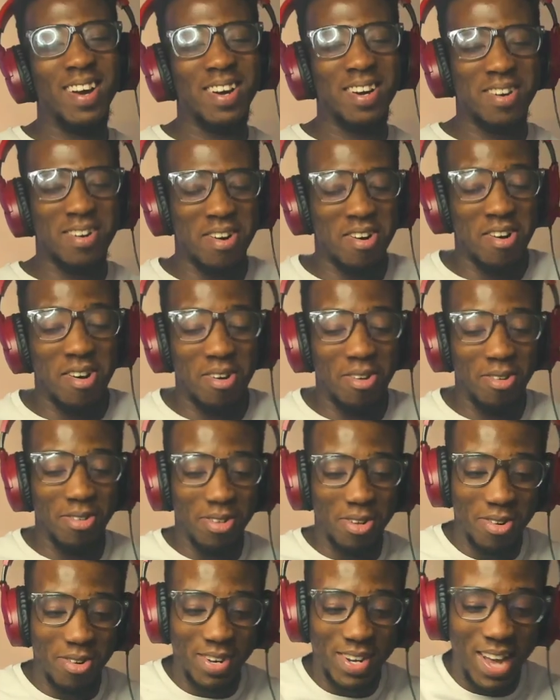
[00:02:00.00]

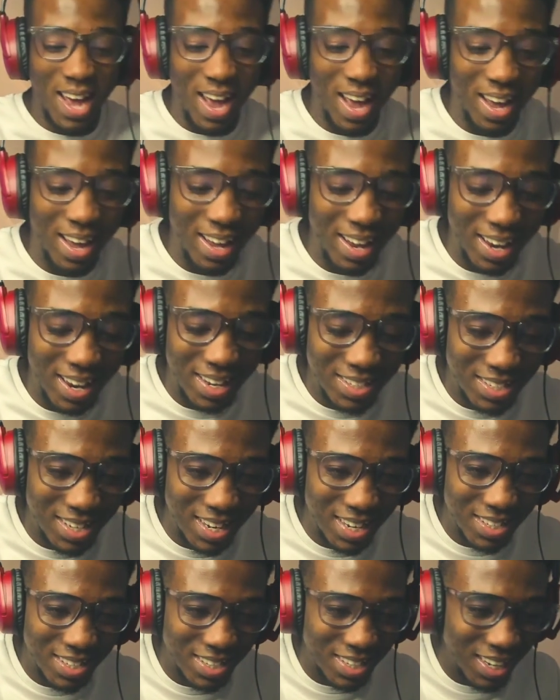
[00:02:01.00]
Cold, okay.
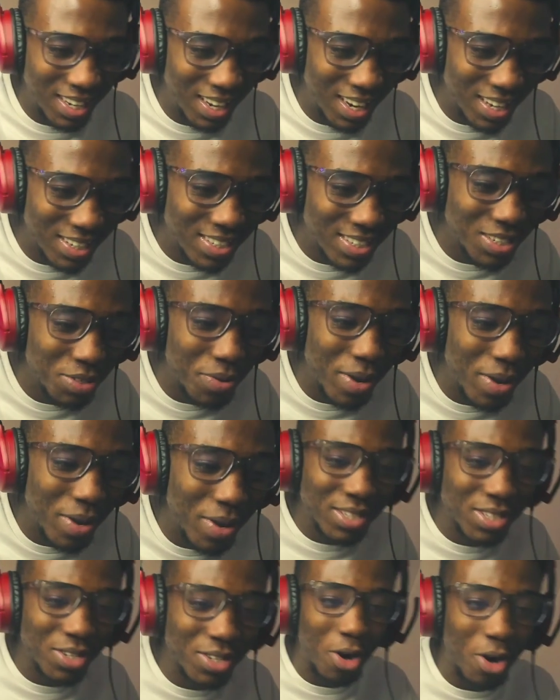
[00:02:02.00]
Let's see where this
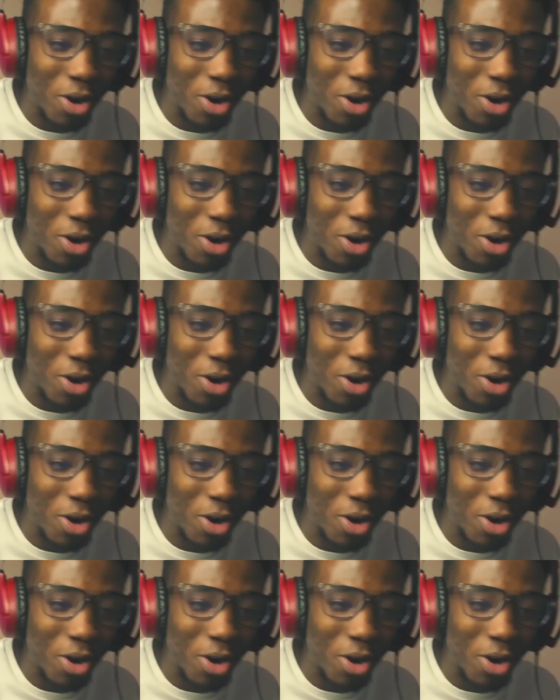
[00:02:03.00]
goes.